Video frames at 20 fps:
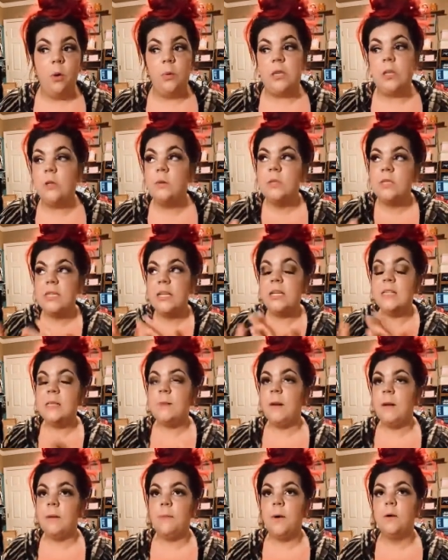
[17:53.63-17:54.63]
When you see
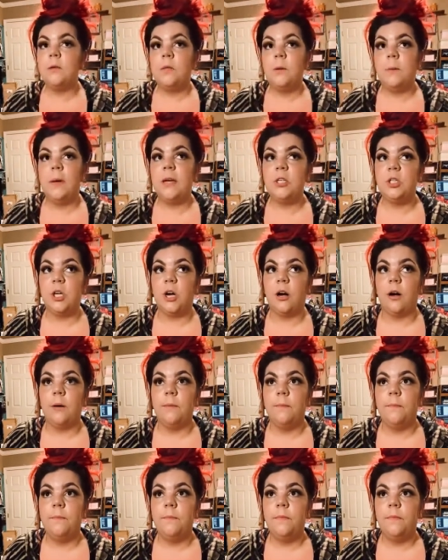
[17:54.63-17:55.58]
somebody post a picture